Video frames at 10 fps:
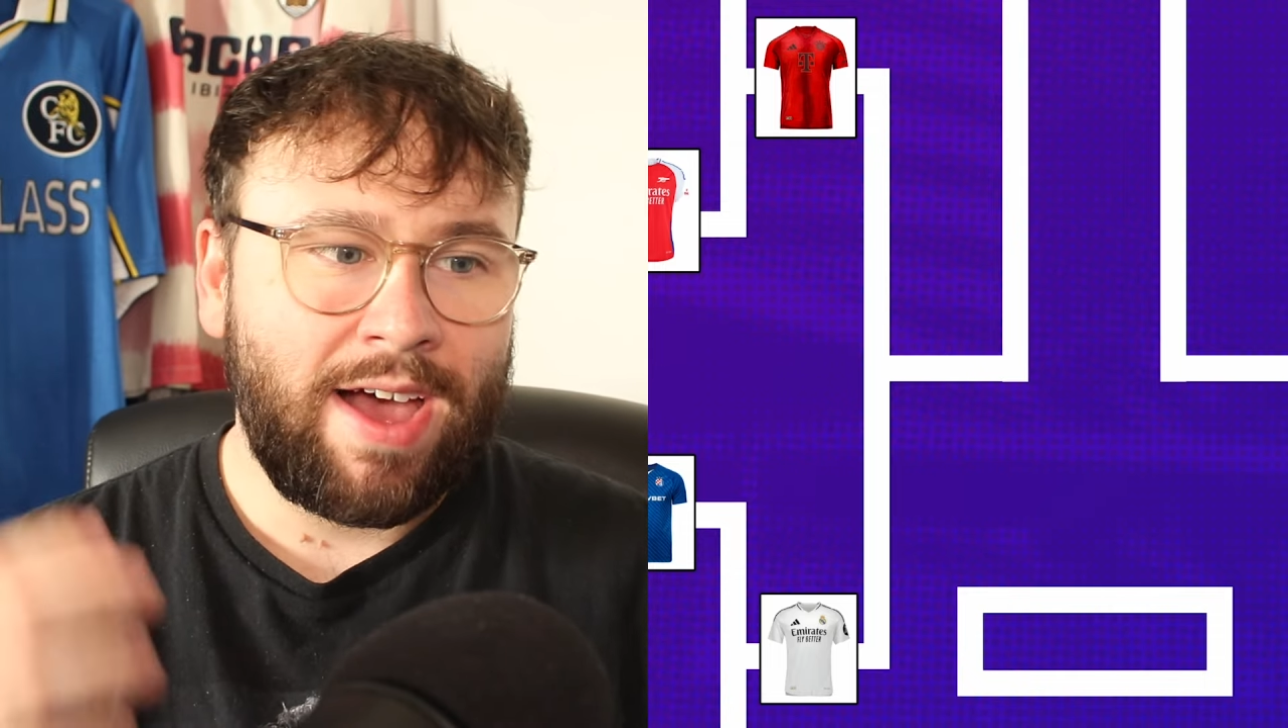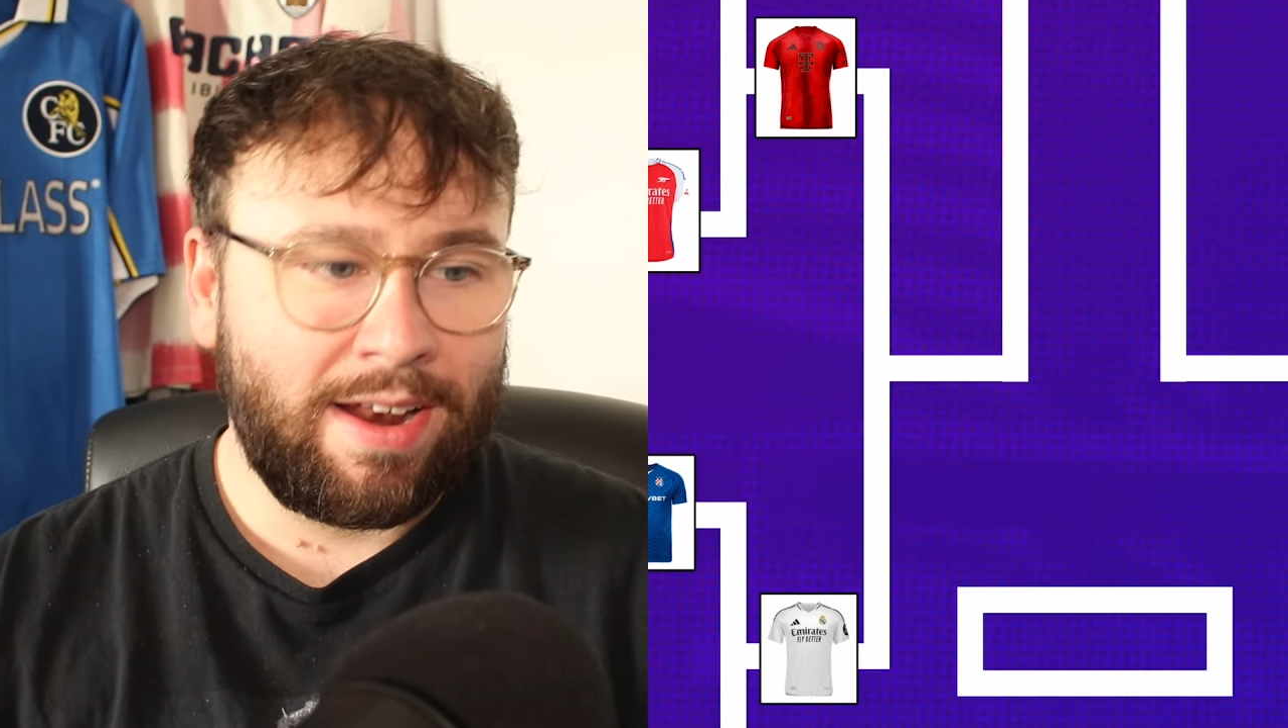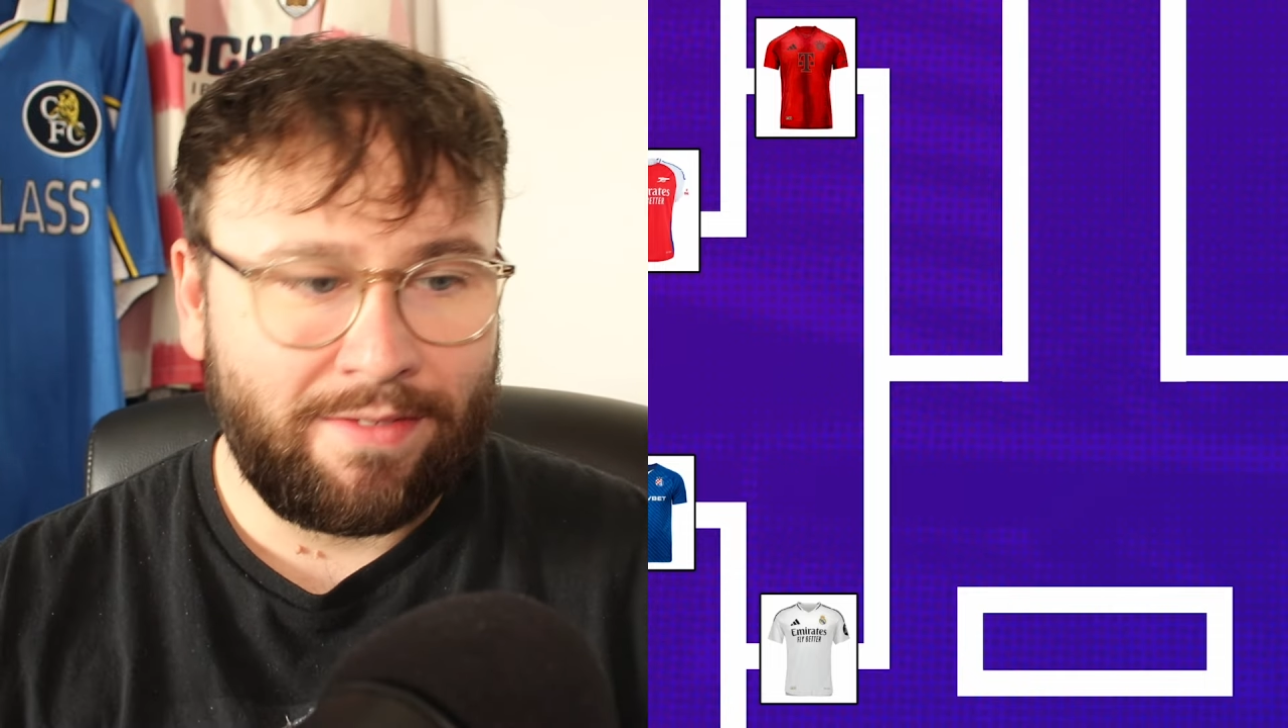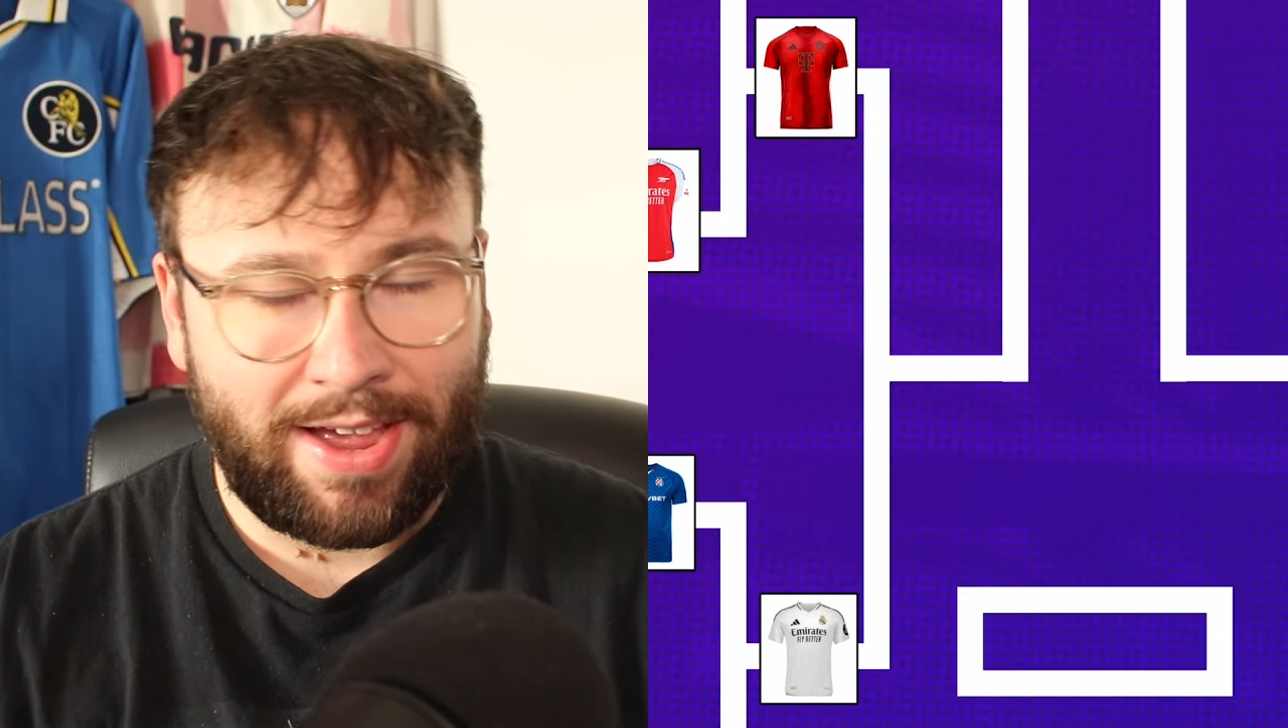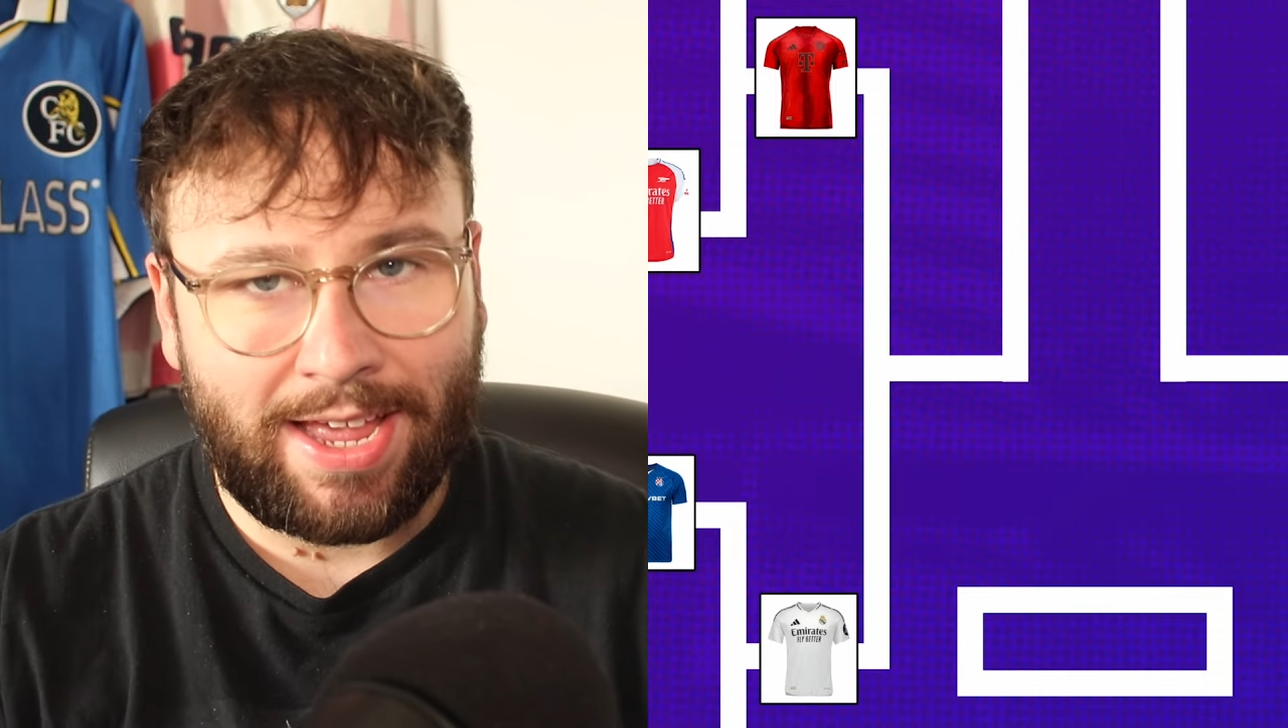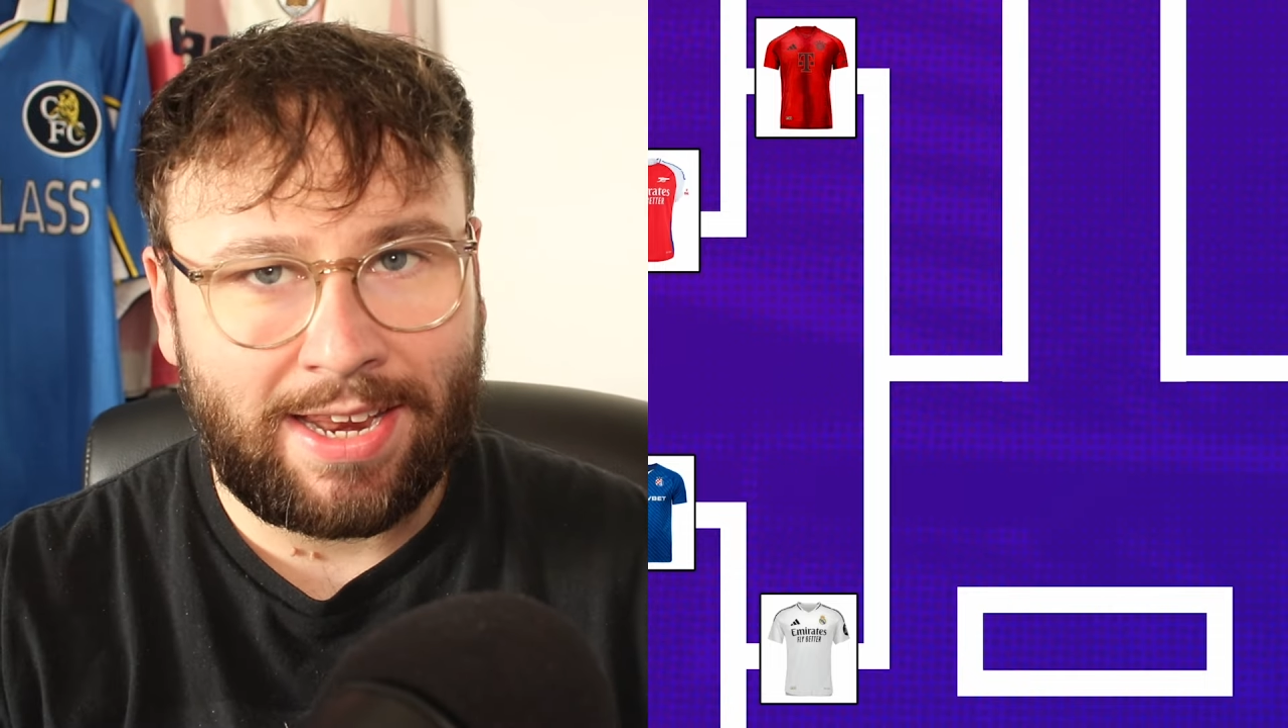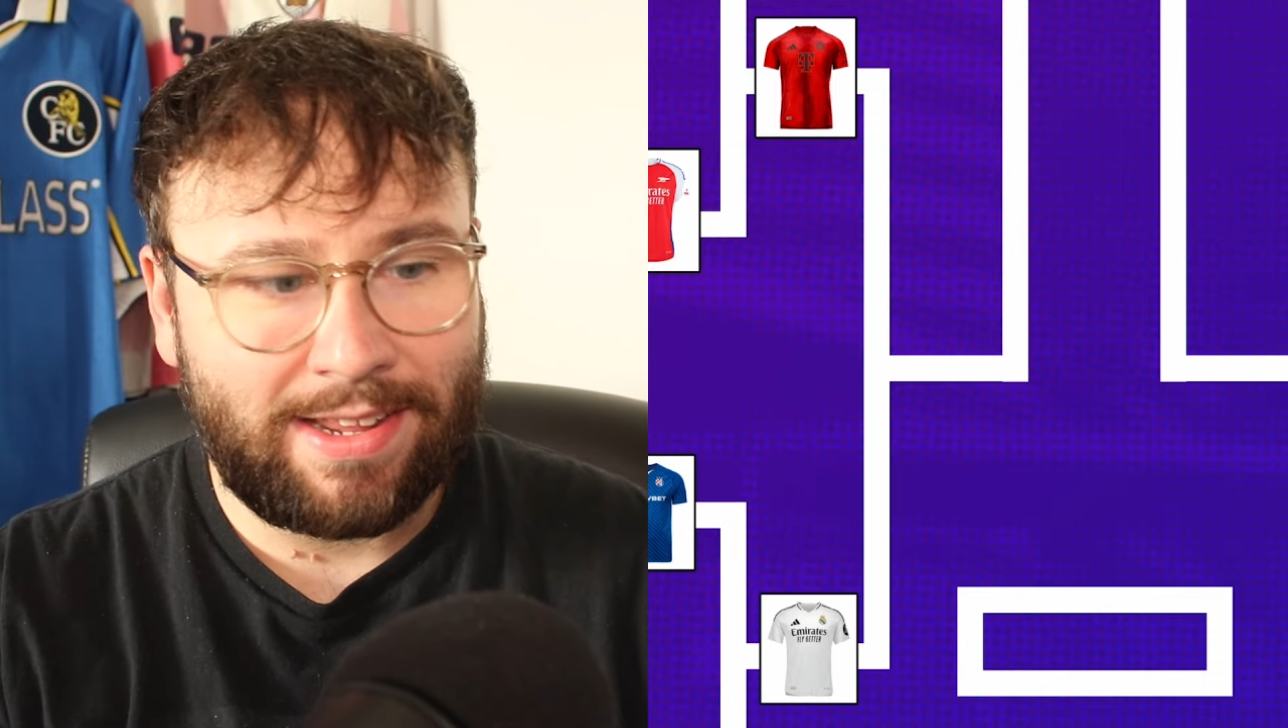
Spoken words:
elevating